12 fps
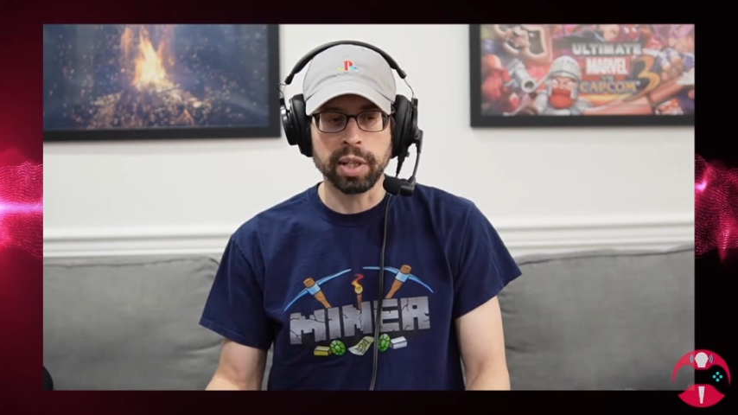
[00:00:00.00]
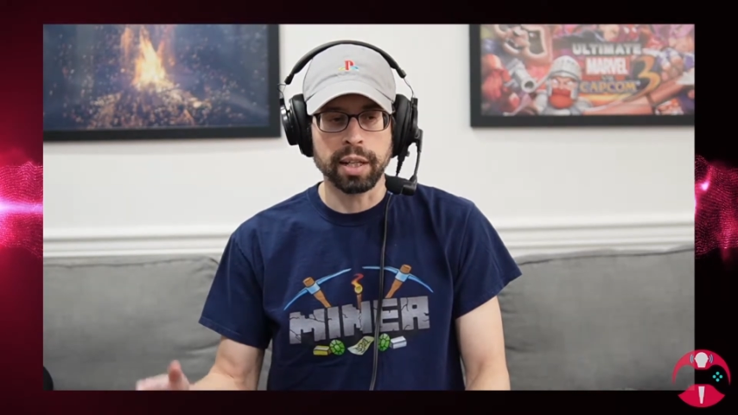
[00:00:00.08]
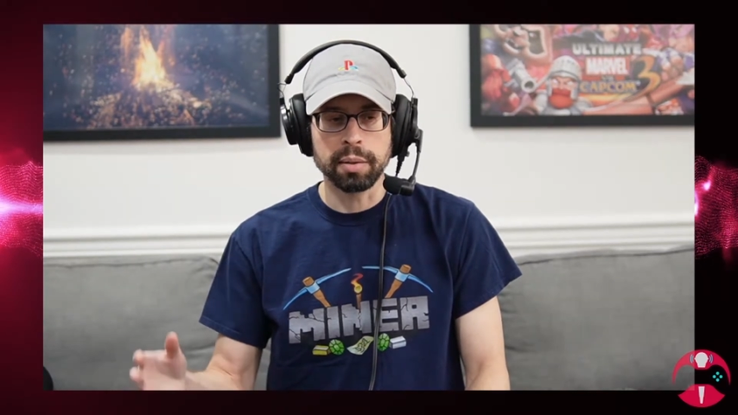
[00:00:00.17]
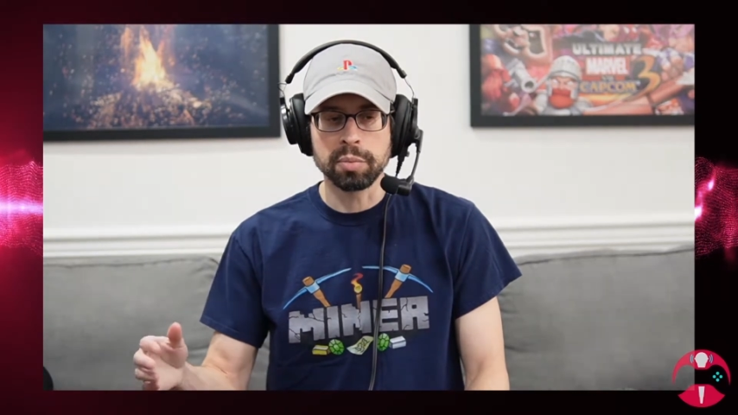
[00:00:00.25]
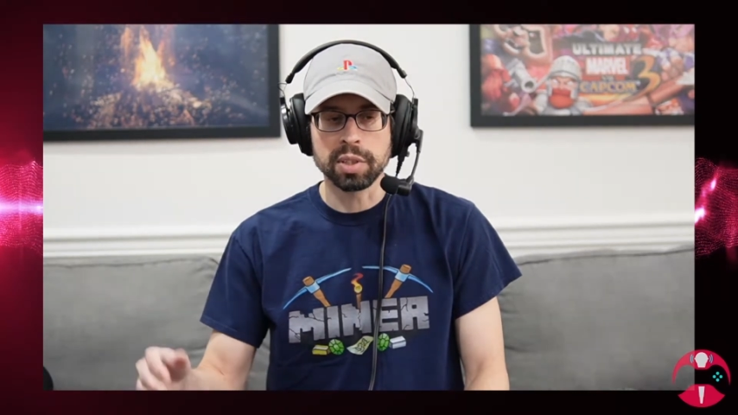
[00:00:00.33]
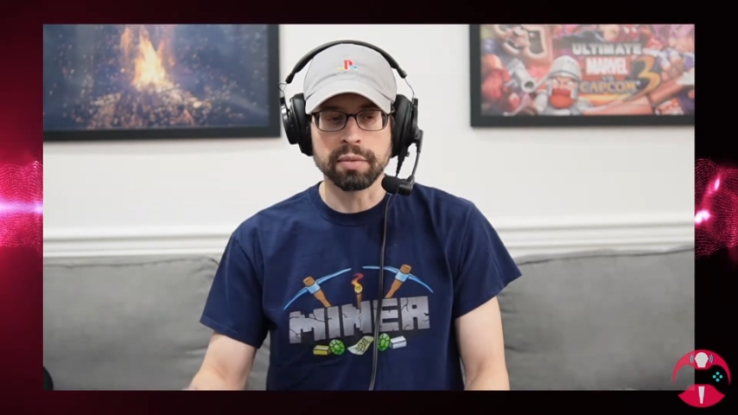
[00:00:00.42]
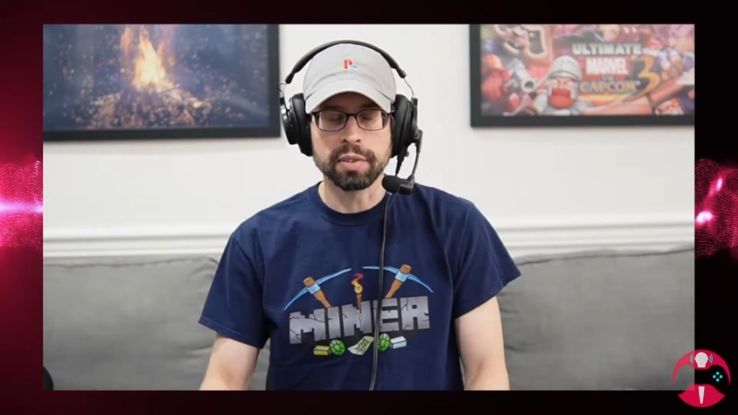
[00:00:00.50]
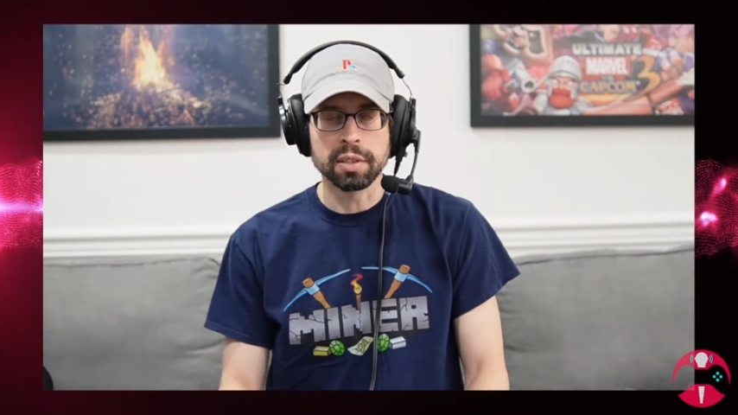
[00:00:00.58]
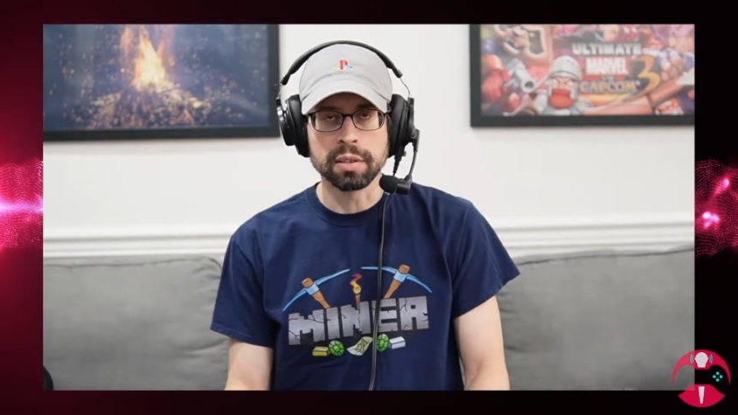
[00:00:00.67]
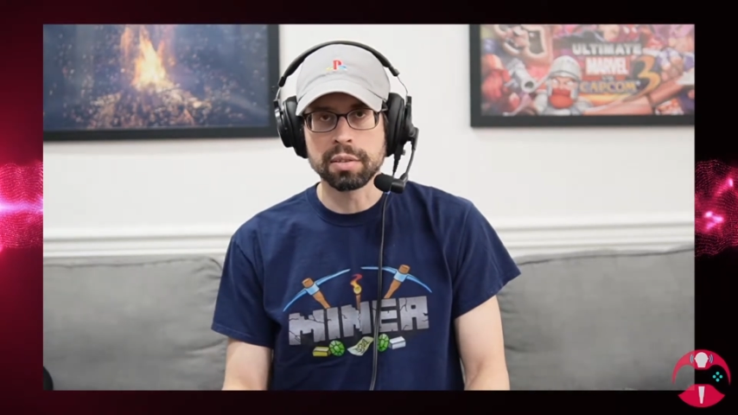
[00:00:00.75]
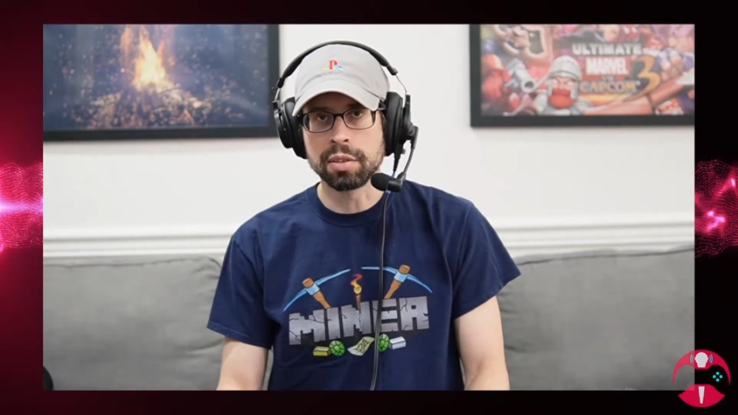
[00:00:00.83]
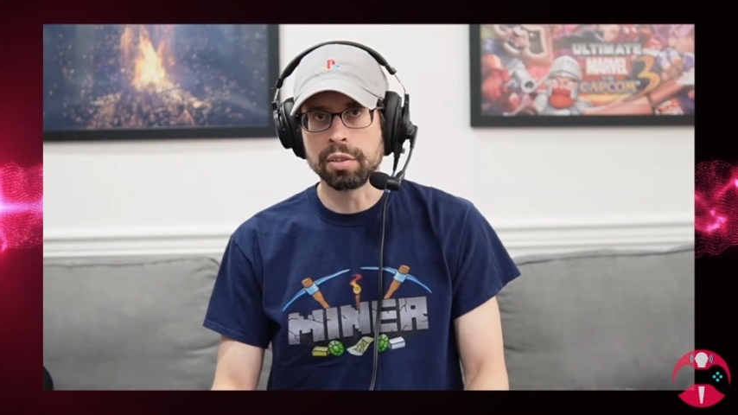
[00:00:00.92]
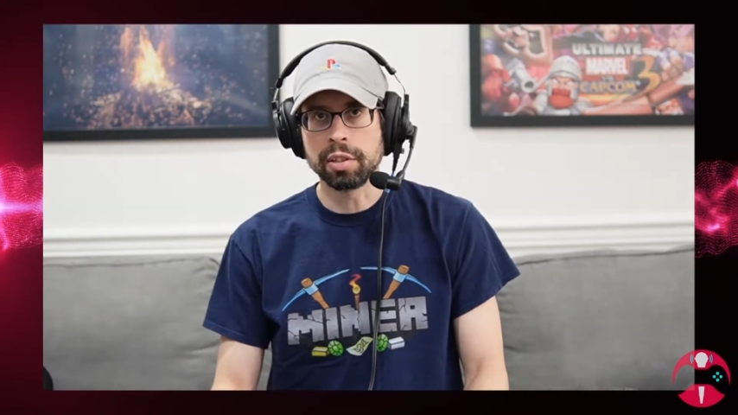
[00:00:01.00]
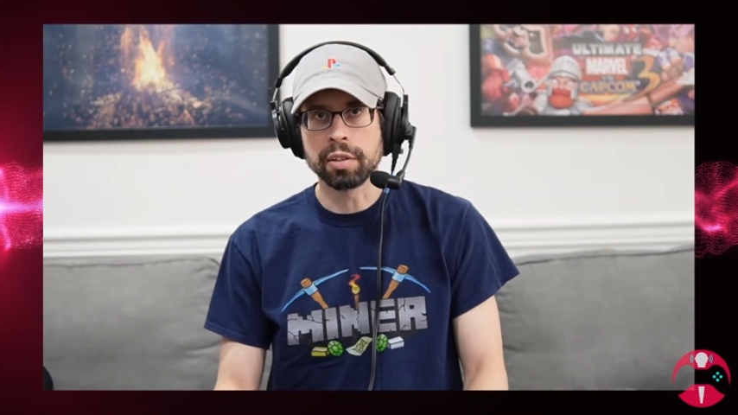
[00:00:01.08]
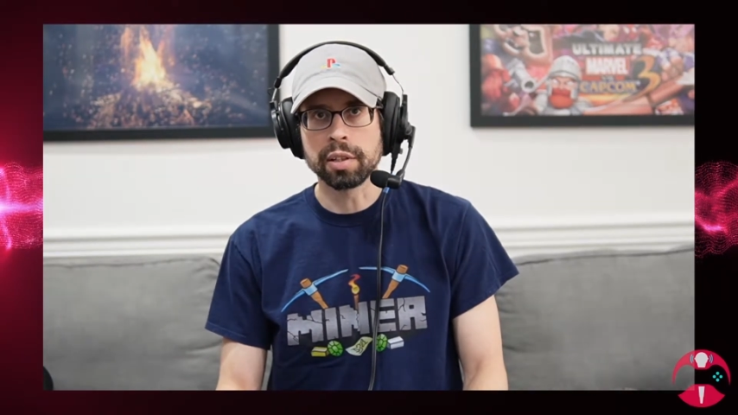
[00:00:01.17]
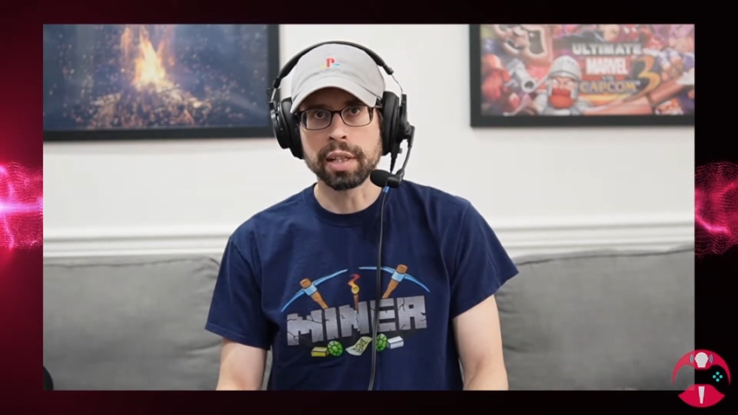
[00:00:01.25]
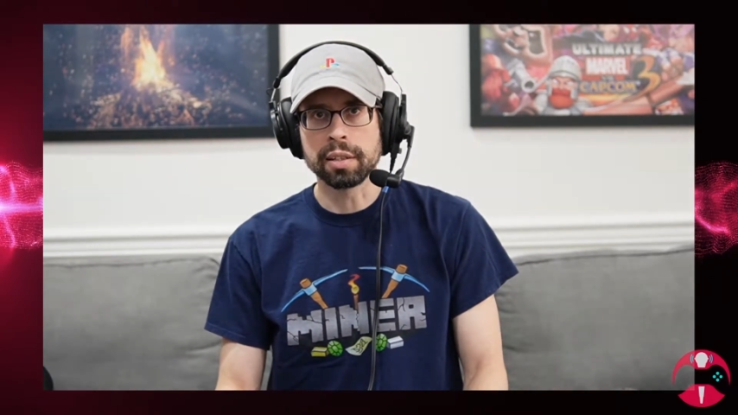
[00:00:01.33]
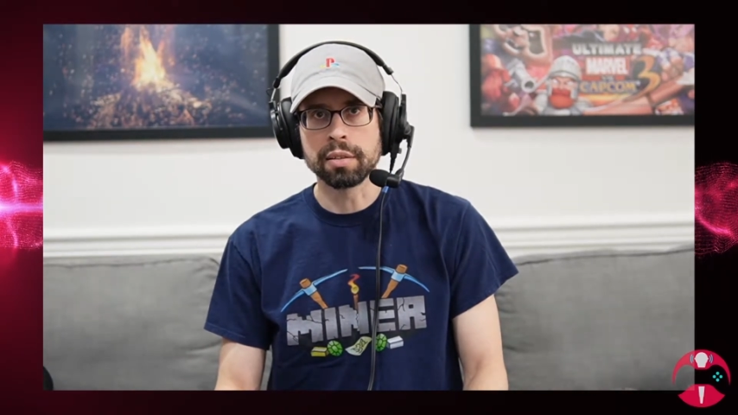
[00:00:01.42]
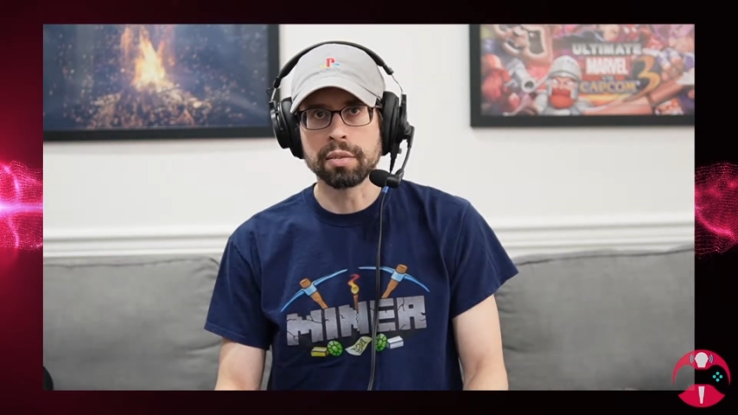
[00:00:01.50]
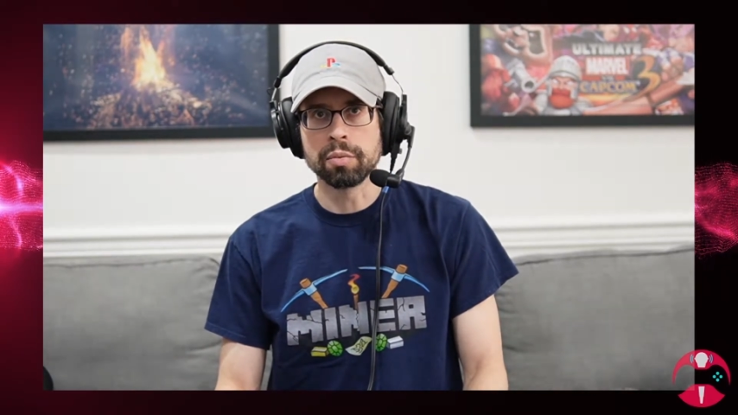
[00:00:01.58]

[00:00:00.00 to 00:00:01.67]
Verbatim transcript: names of the studio that